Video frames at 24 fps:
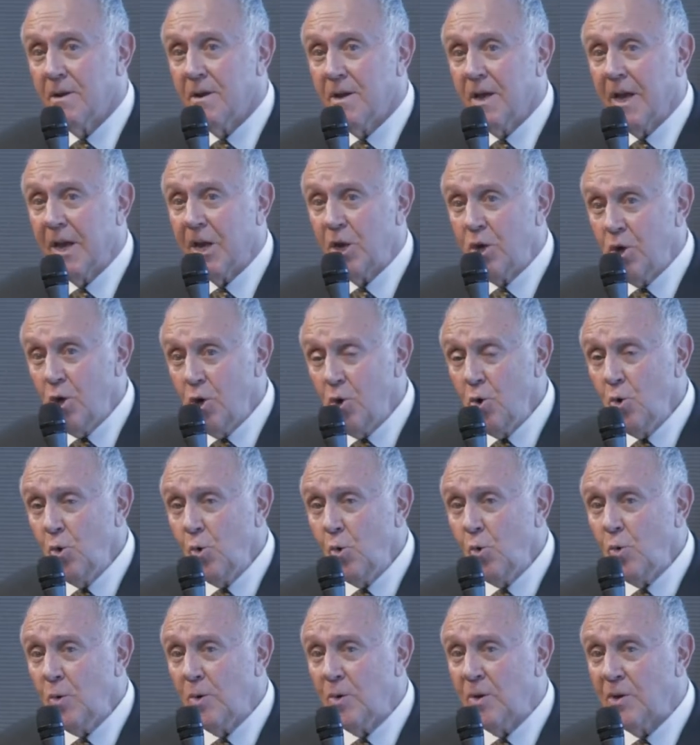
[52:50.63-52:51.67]
a
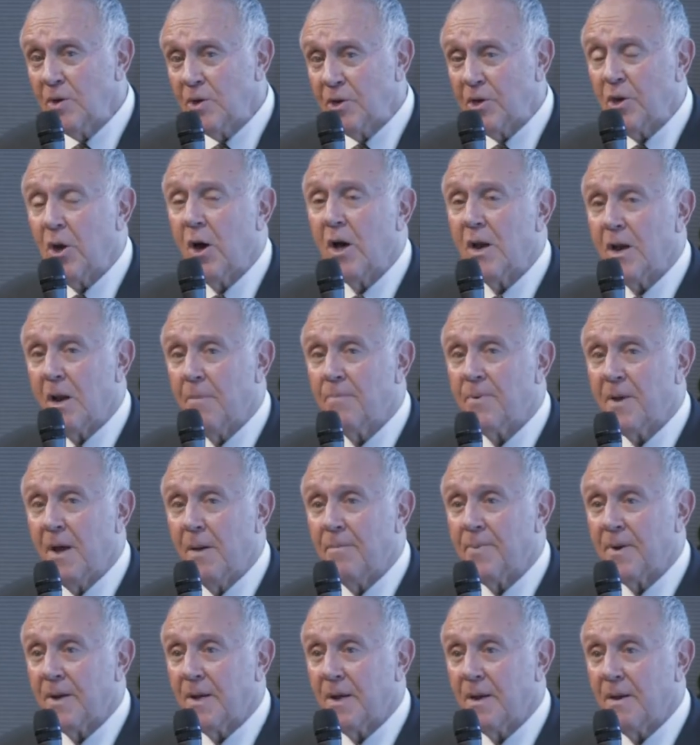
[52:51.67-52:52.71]
new startup
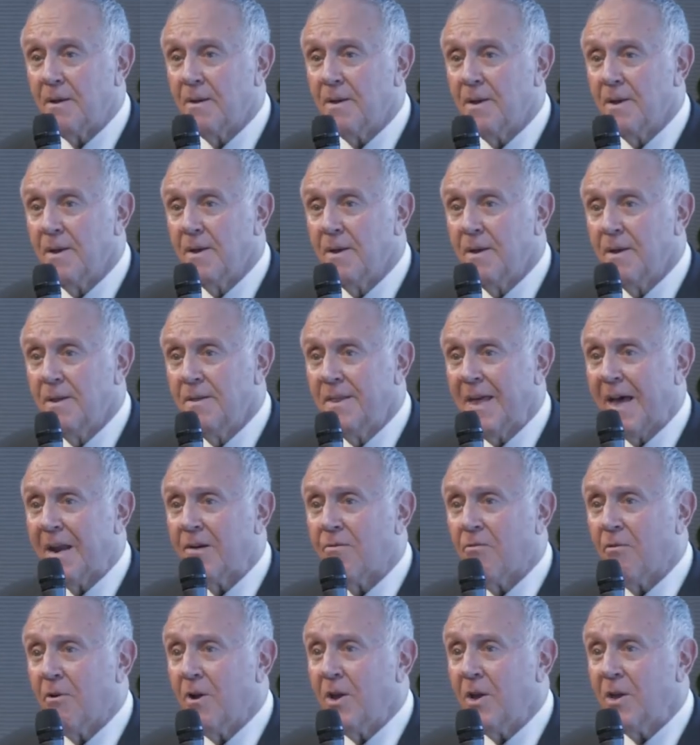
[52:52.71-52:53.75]
company that
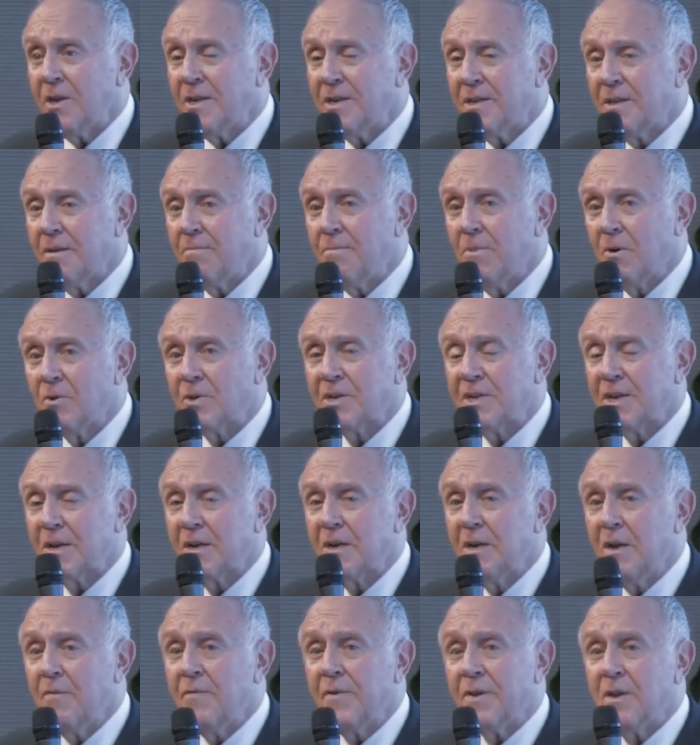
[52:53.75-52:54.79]
raised the most
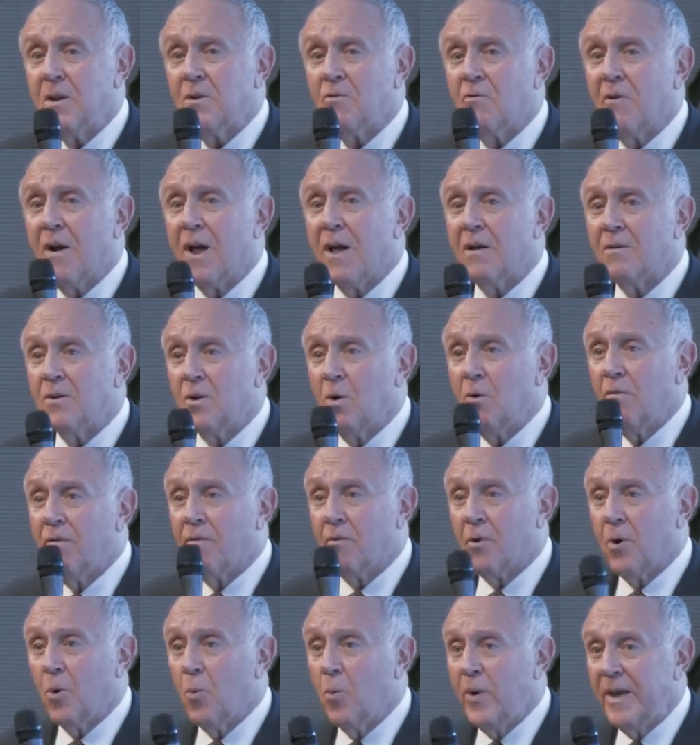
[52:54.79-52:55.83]
significant round
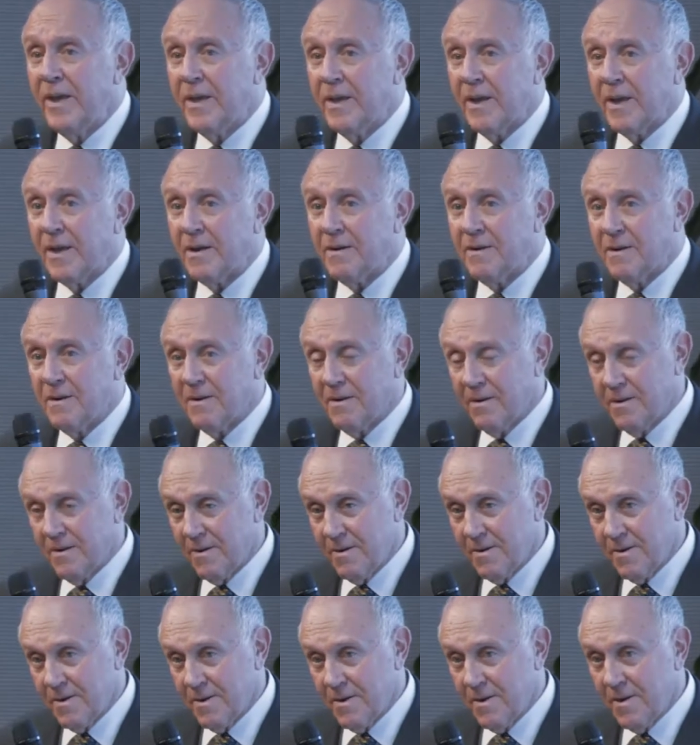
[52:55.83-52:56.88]
over a weekend
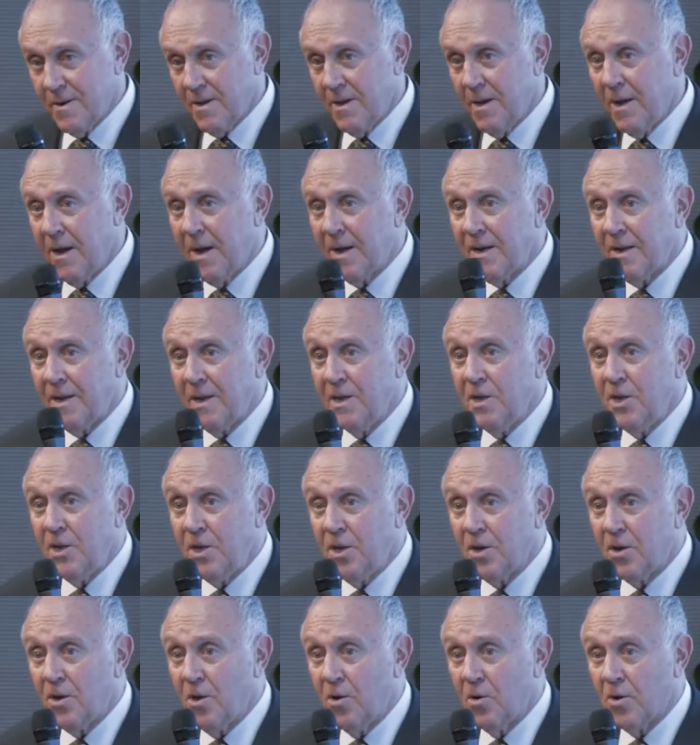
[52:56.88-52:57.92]
on
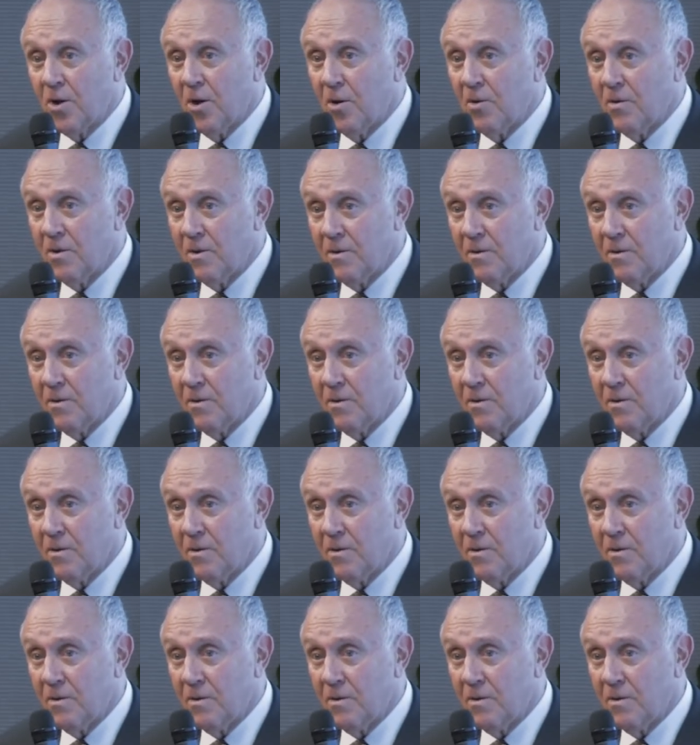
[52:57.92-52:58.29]
Indiegogo.